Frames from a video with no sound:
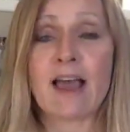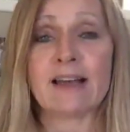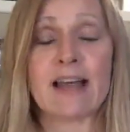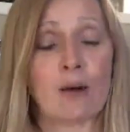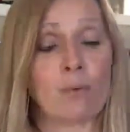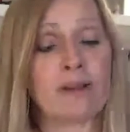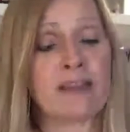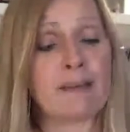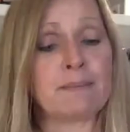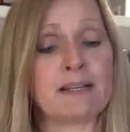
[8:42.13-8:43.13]
And now what
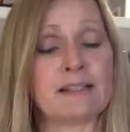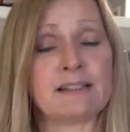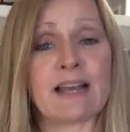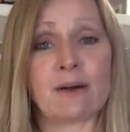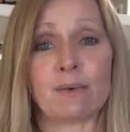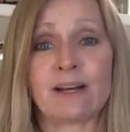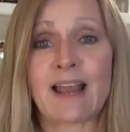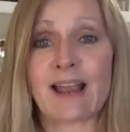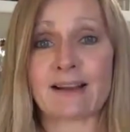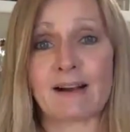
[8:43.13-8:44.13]
that means, now when
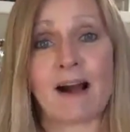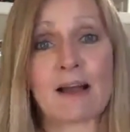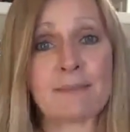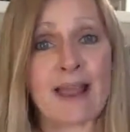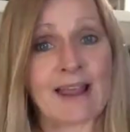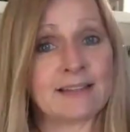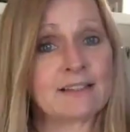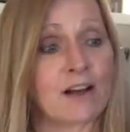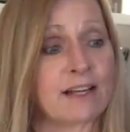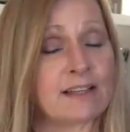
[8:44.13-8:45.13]

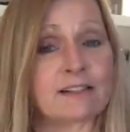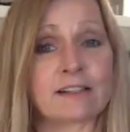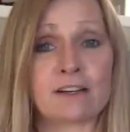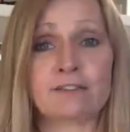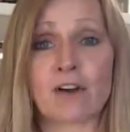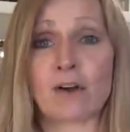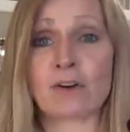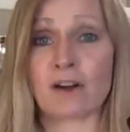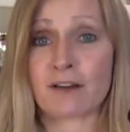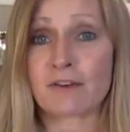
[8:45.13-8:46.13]
Andy's got his ClearPHONE
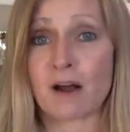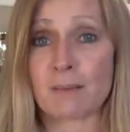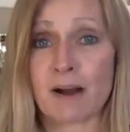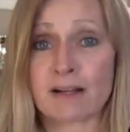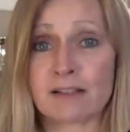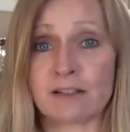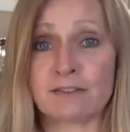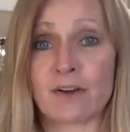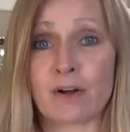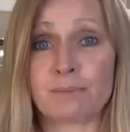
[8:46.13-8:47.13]
and I've got my
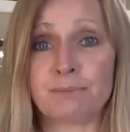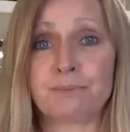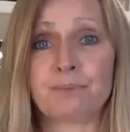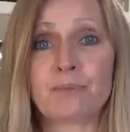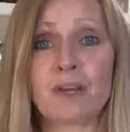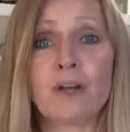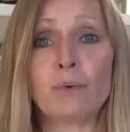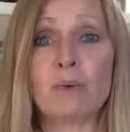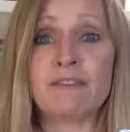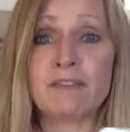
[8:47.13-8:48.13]
ClearPHONE,
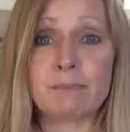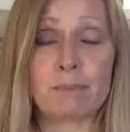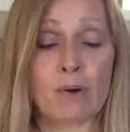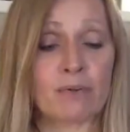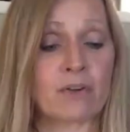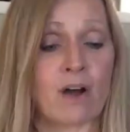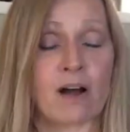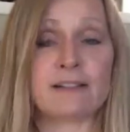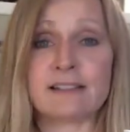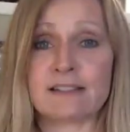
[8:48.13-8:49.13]
we've both
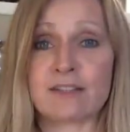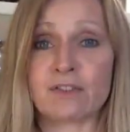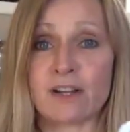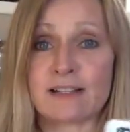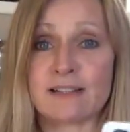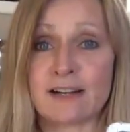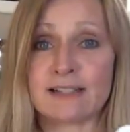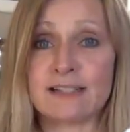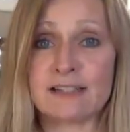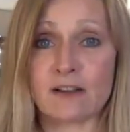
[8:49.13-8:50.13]
got decentralized
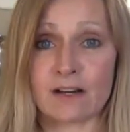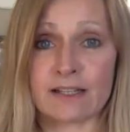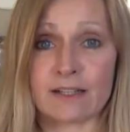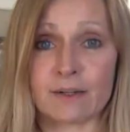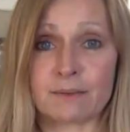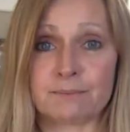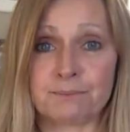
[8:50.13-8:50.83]
IDs on here.